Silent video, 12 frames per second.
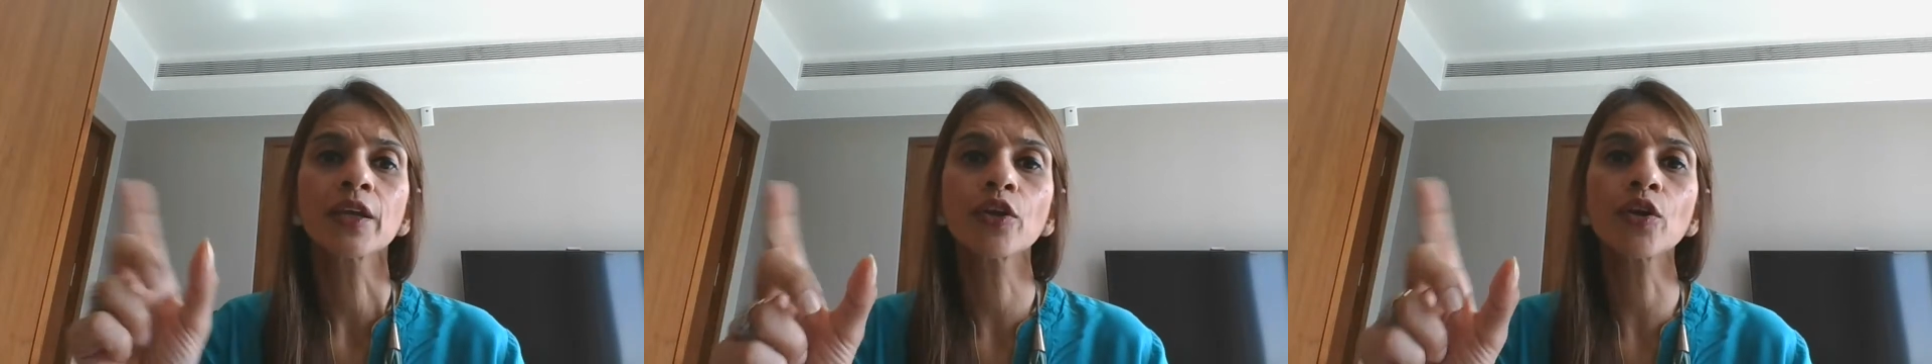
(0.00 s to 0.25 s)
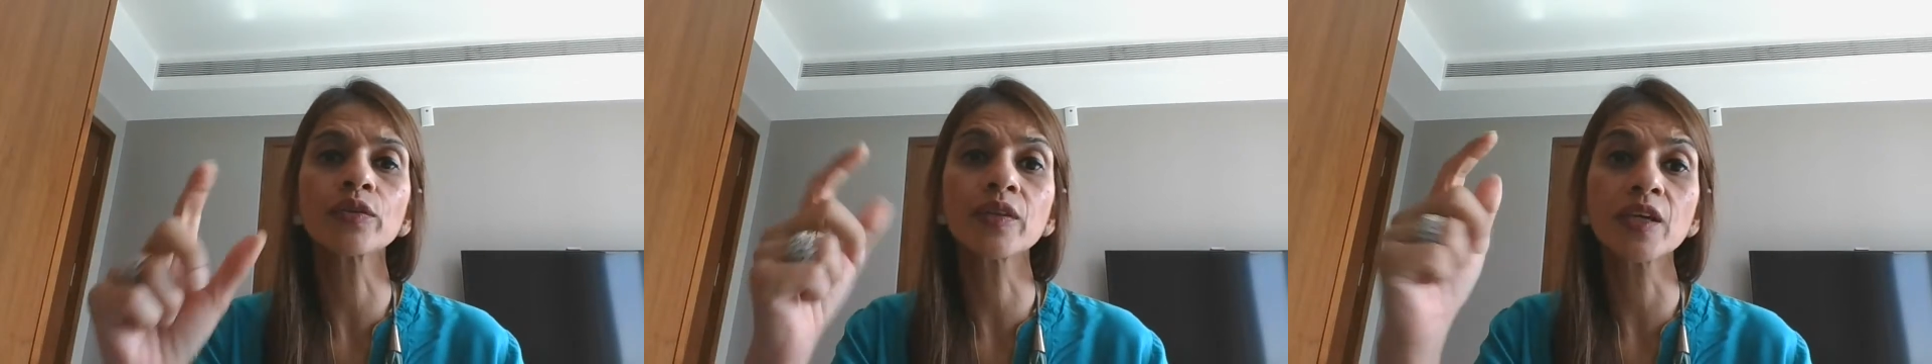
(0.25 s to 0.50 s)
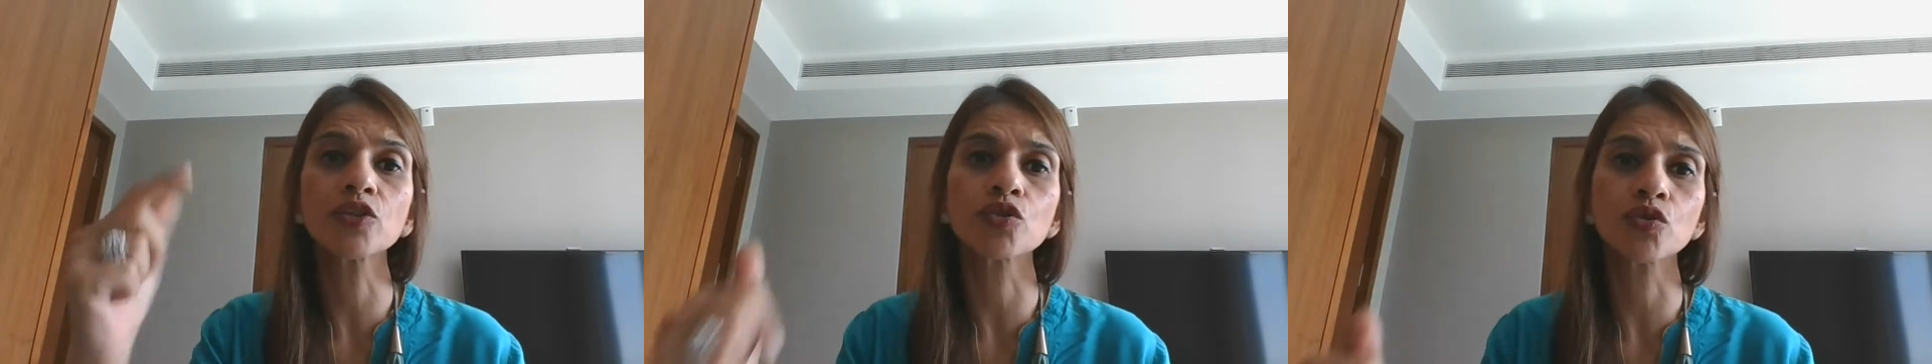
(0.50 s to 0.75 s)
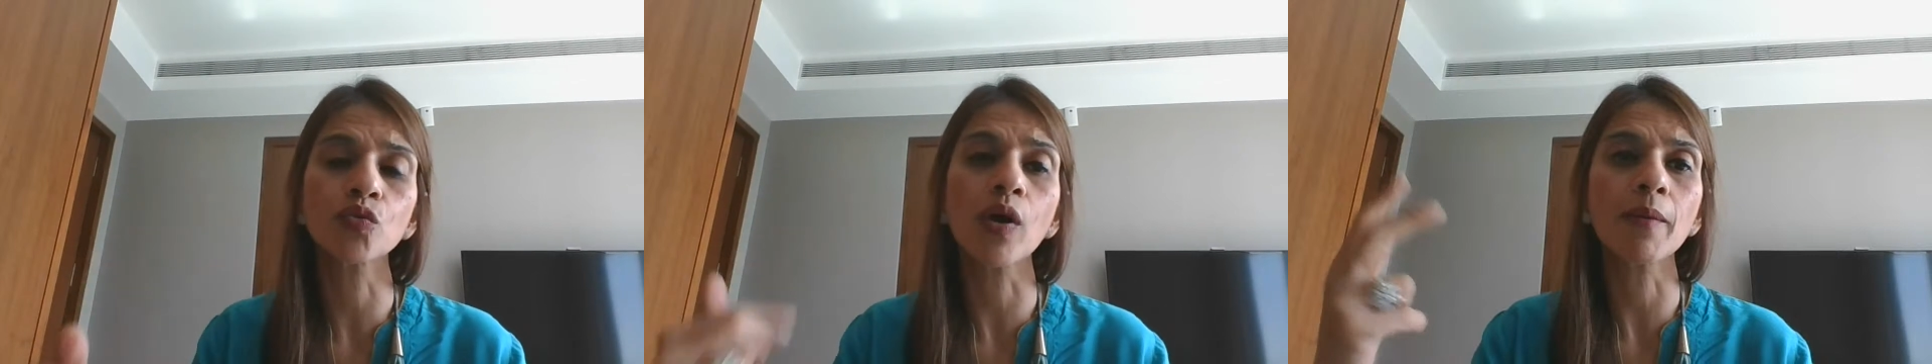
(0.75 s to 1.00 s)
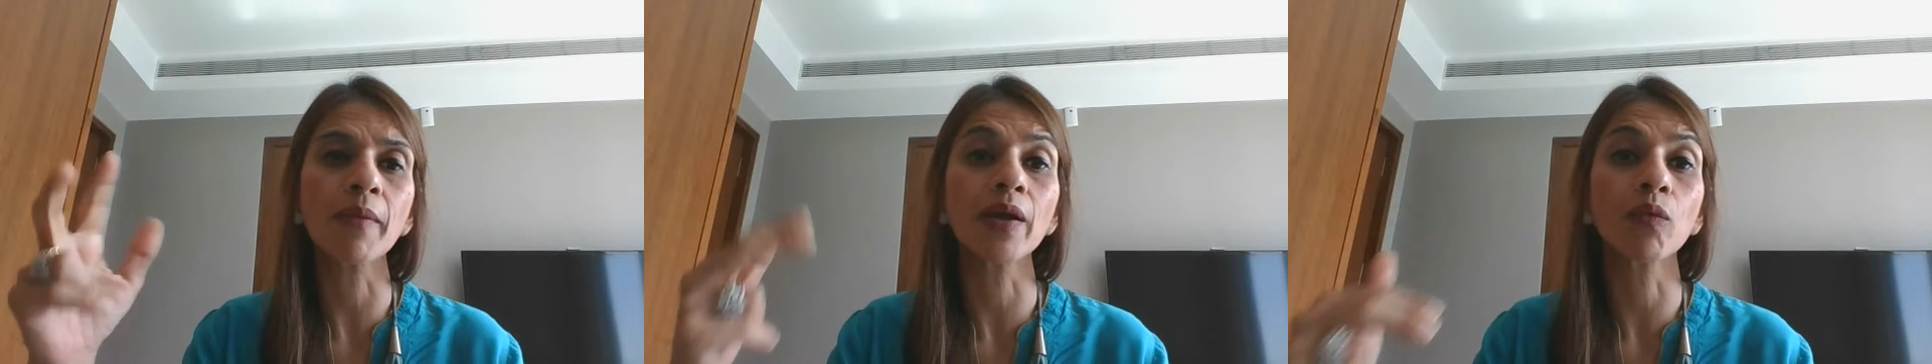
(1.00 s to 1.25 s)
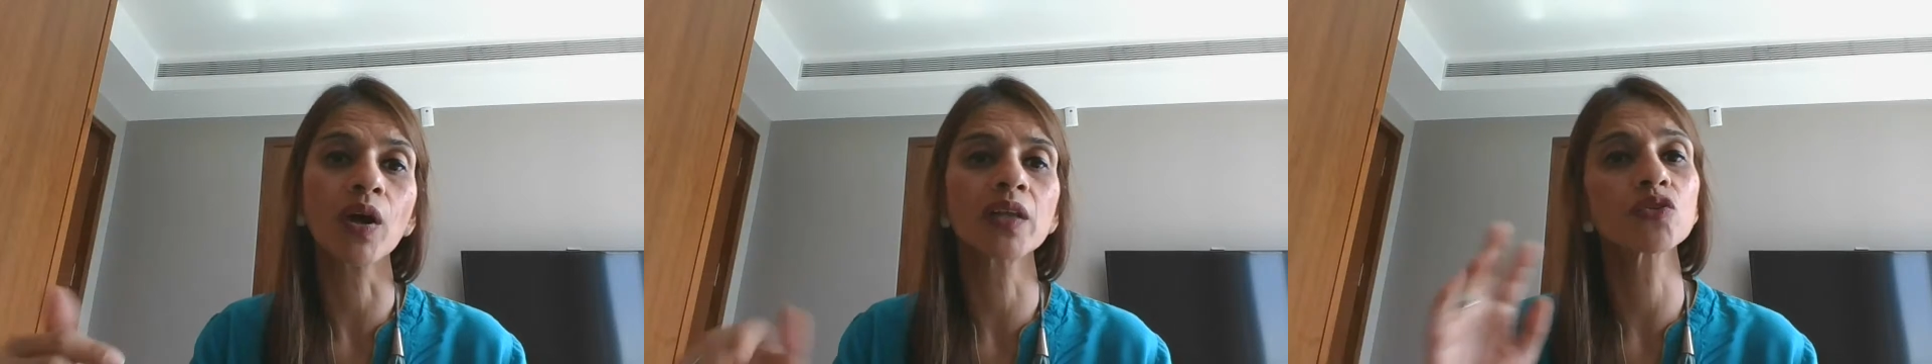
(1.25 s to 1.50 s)
these two are
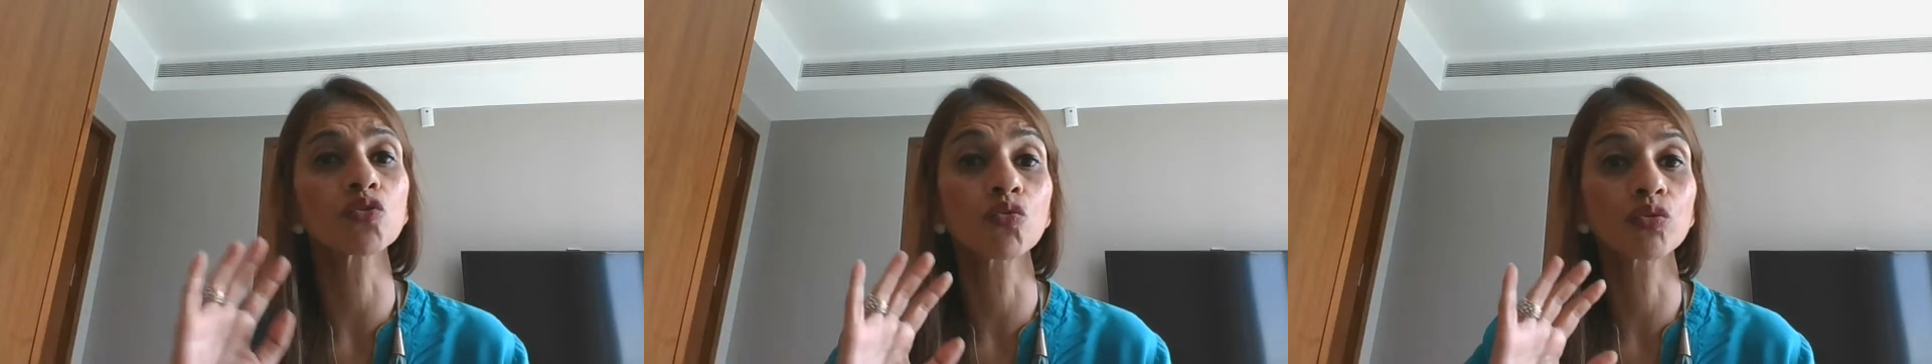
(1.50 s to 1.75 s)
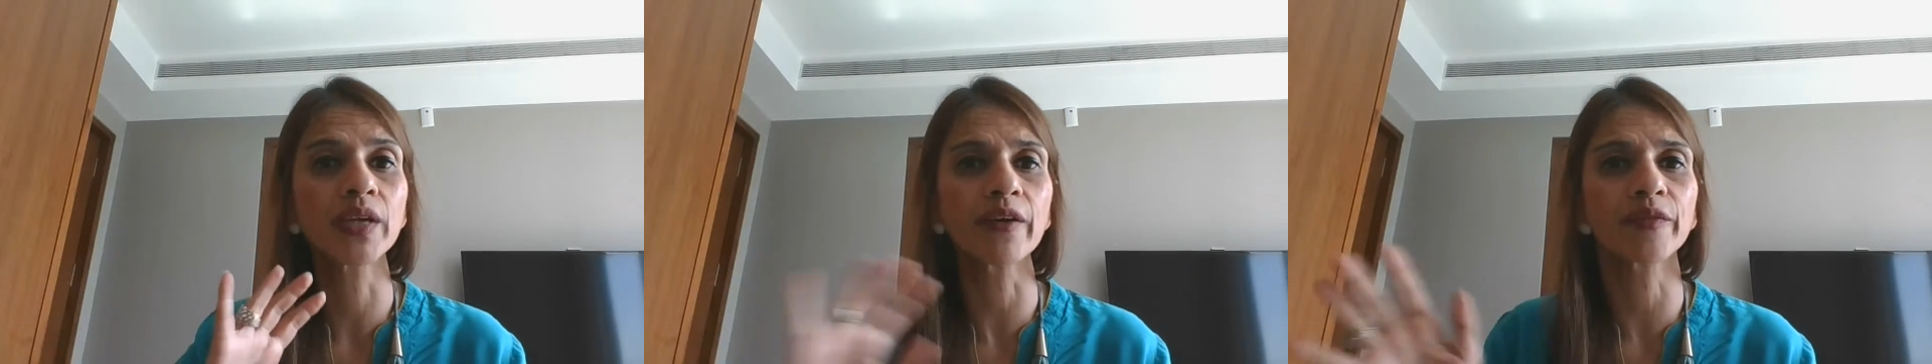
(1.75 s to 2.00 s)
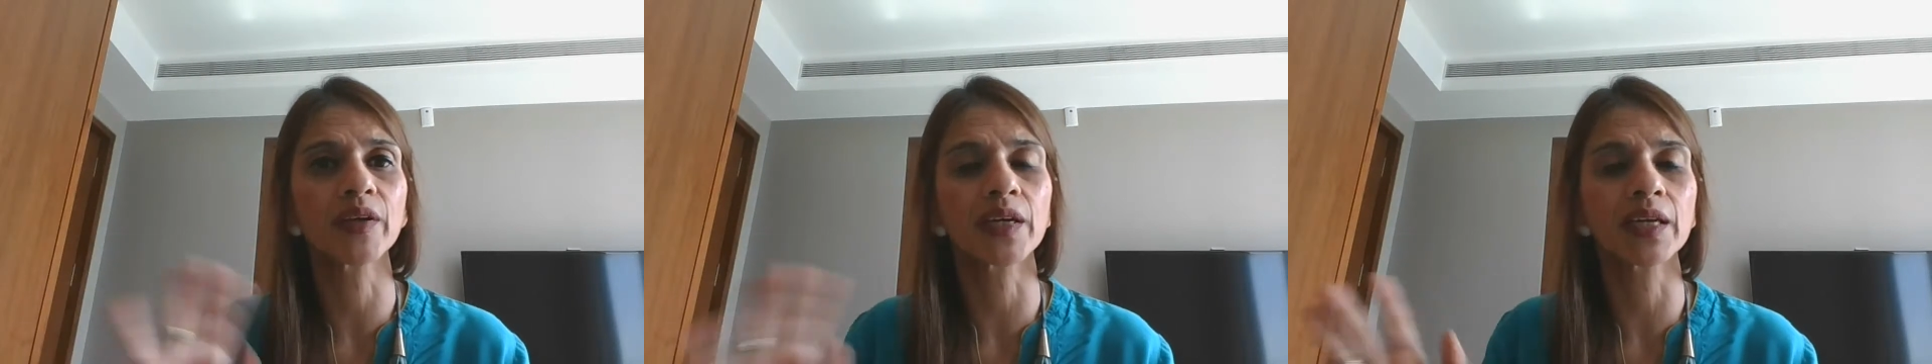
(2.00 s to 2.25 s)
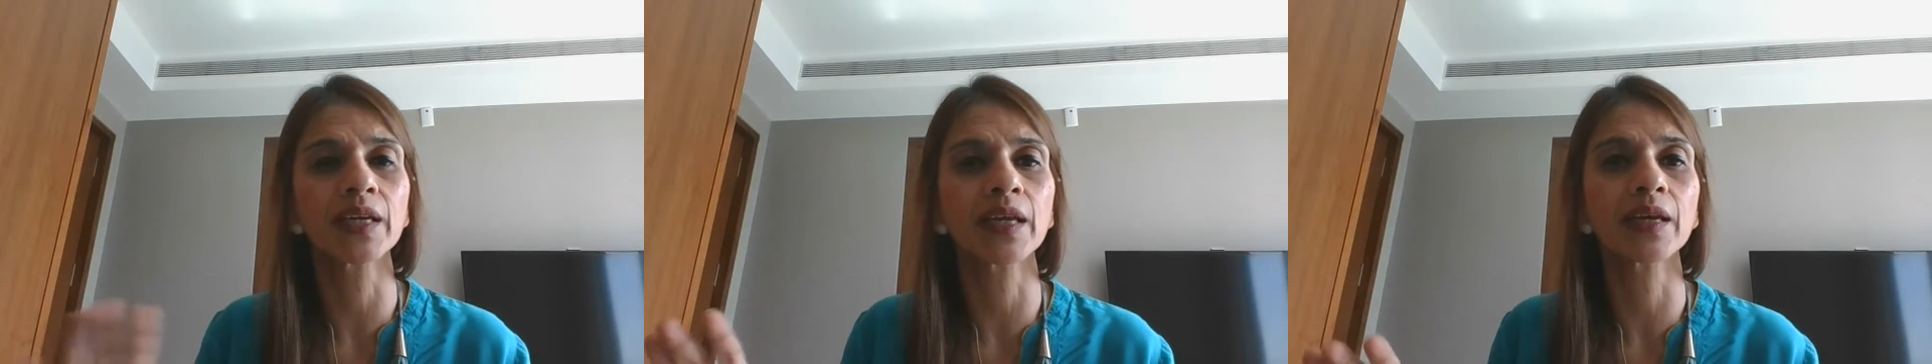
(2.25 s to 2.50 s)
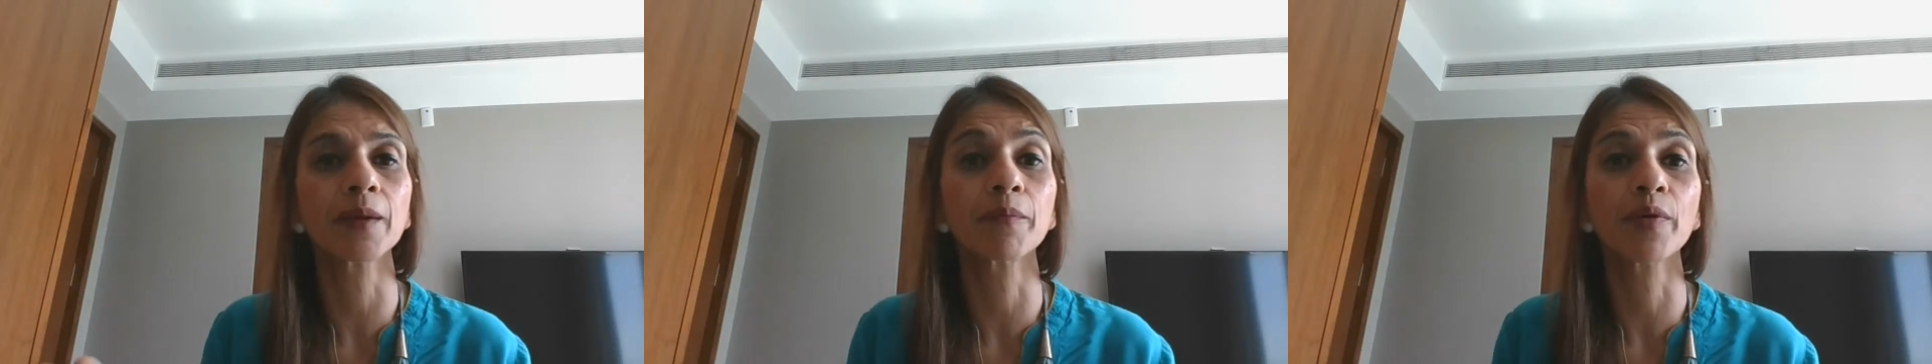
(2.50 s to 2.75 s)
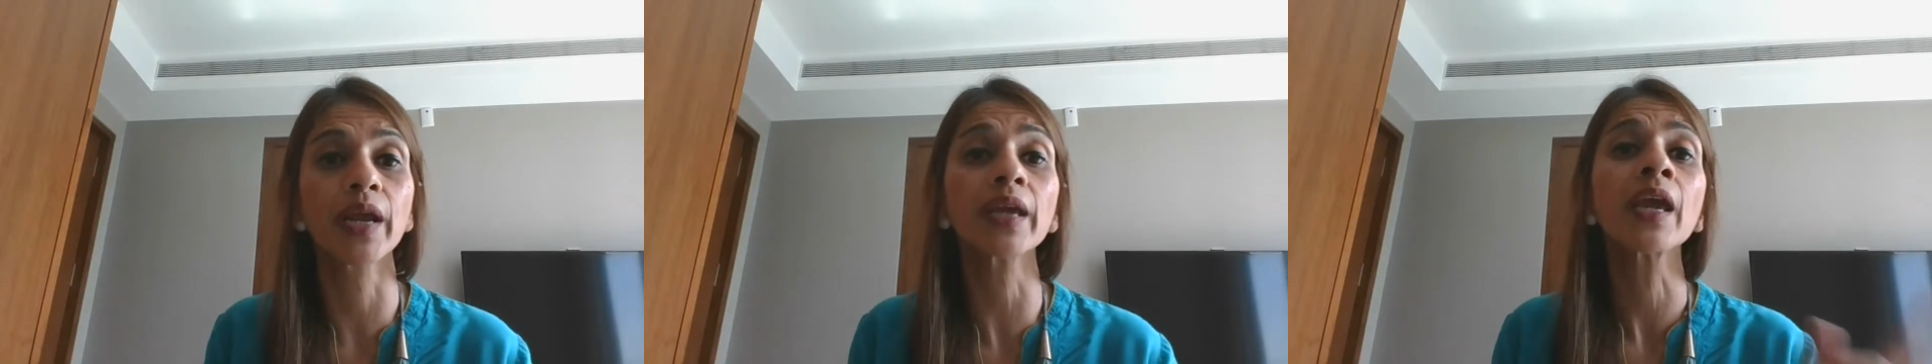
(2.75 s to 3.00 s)
my ones who definitely need a
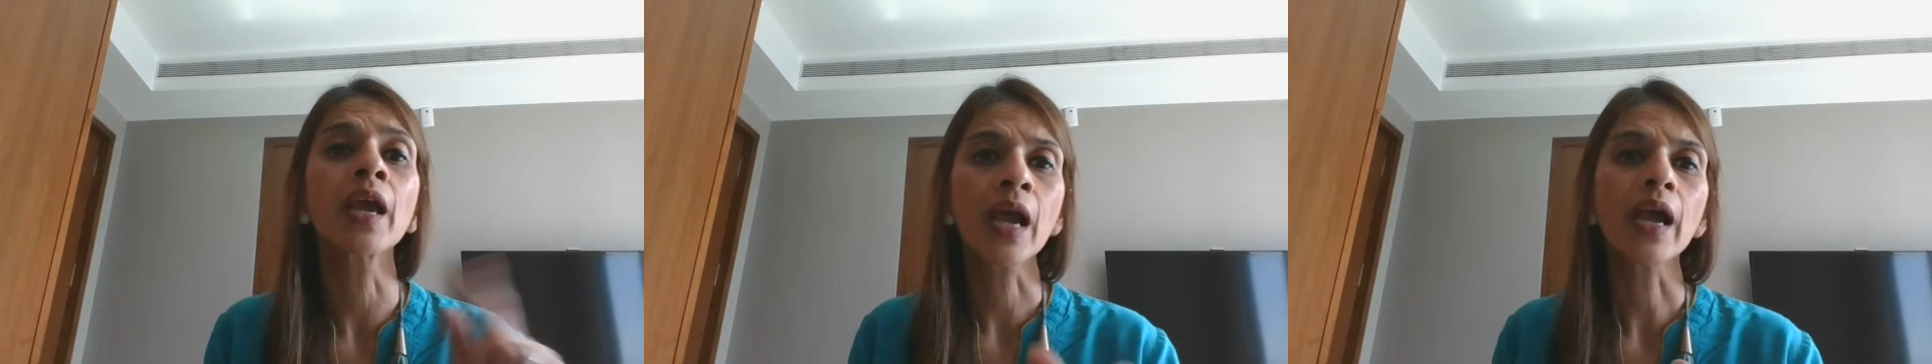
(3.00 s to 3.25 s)
break.